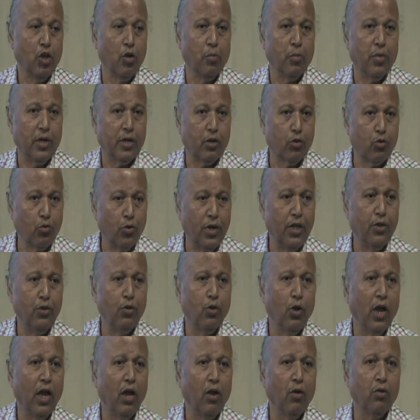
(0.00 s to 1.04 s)
But today
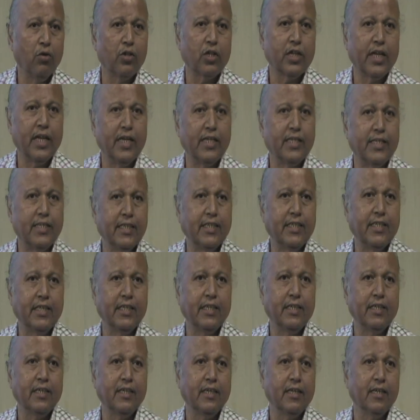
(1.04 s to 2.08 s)
you have cases
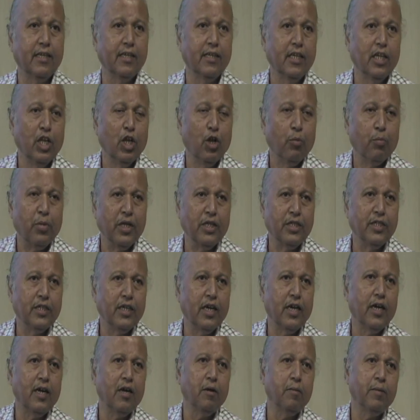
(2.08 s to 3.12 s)
in
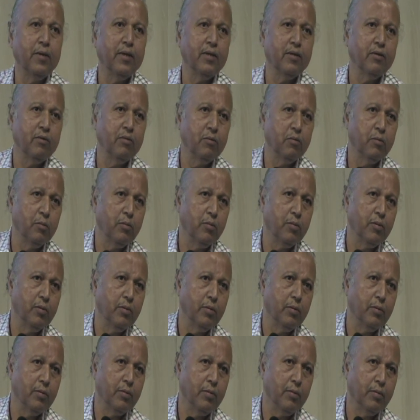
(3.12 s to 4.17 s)
Punjab and
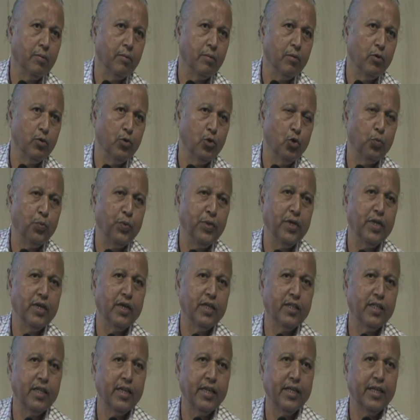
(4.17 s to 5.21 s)
UP and
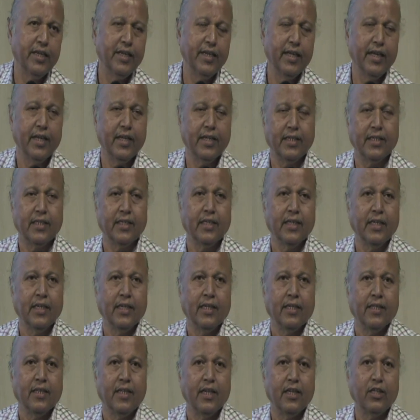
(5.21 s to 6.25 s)
other areas
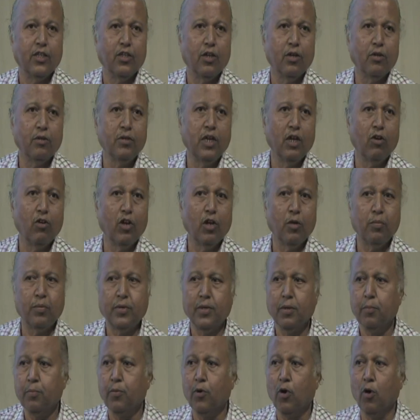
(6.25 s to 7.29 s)
that you have developed
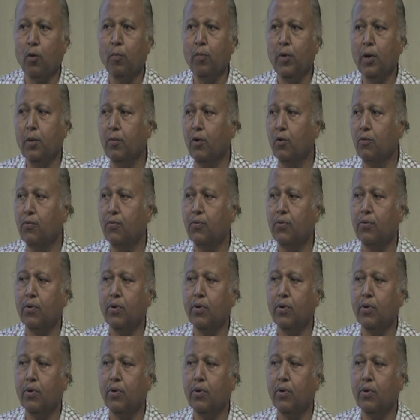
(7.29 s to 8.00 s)
a problem of